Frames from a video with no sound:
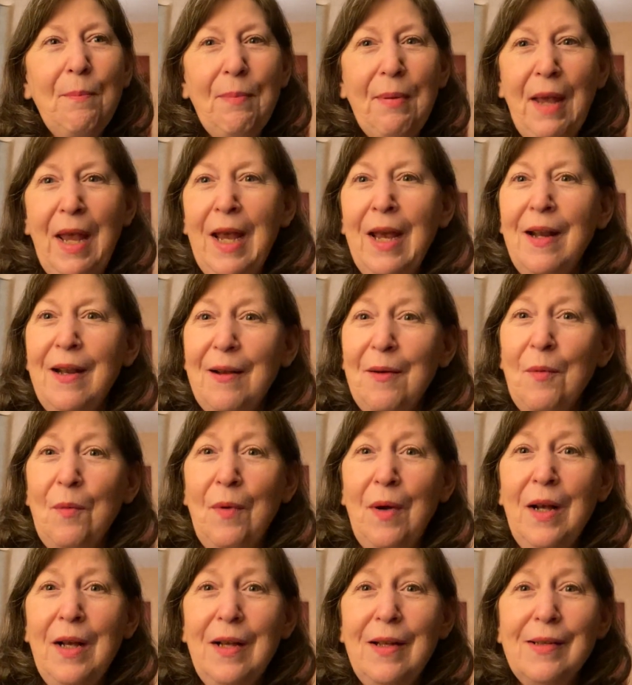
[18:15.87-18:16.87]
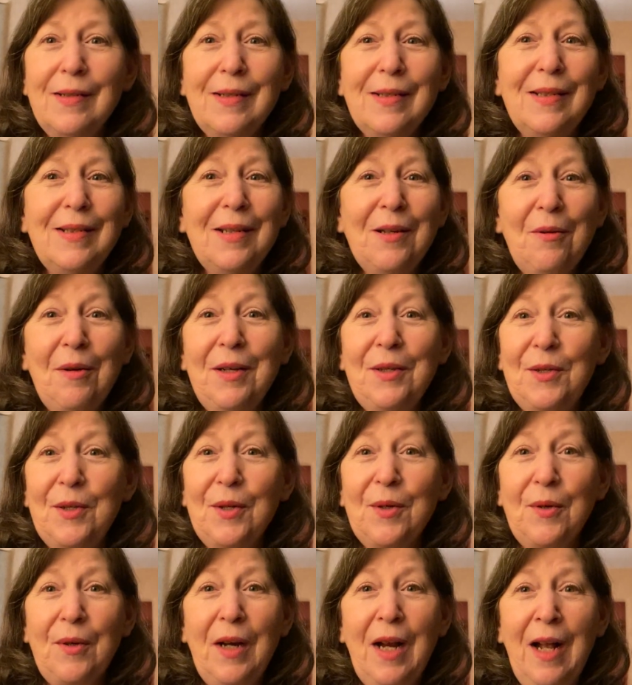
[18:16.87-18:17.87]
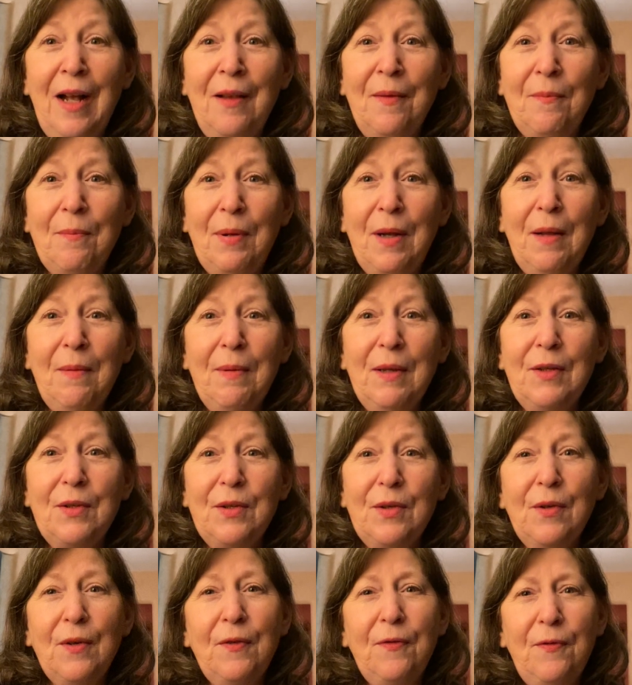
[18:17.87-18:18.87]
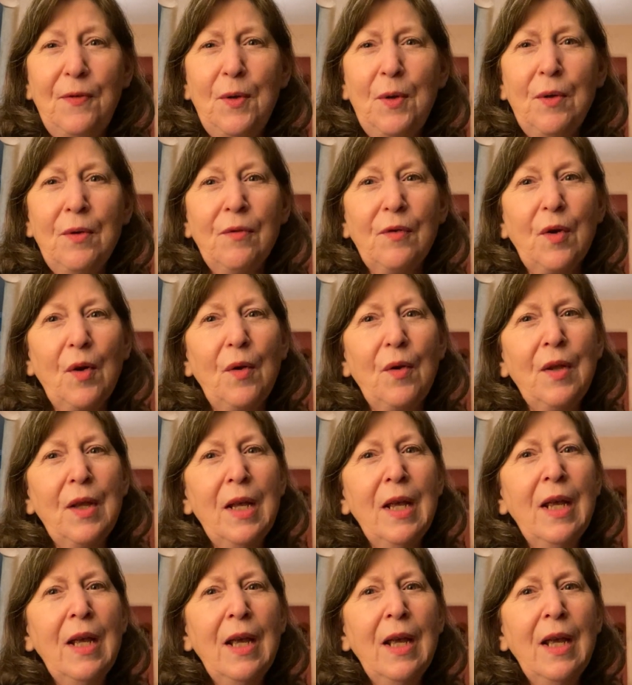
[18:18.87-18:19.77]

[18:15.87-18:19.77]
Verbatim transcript: bad it was until I took her out in public to a funeral